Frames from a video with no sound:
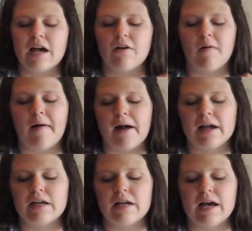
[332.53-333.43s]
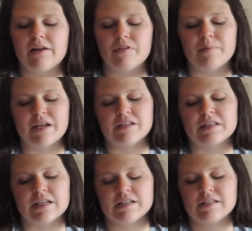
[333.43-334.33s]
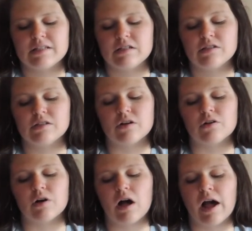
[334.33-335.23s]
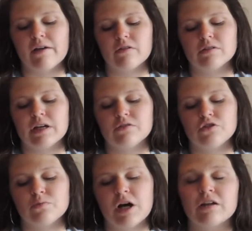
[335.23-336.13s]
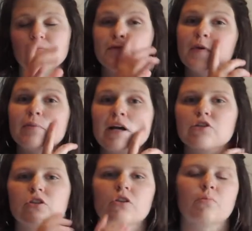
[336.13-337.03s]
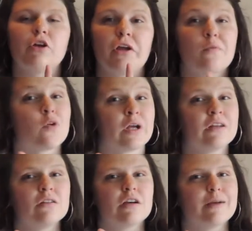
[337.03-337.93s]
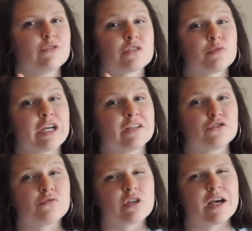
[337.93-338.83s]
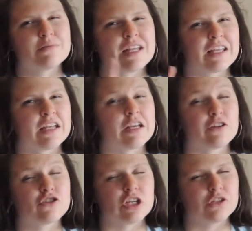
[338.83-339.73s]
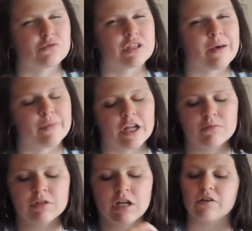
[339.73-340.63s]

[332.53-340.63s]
Now, I have amended this, so I wrote down 2 bottoms, but I'm actually only bringing 1. I'm just bringing 2 tops that can interchange with that bottom.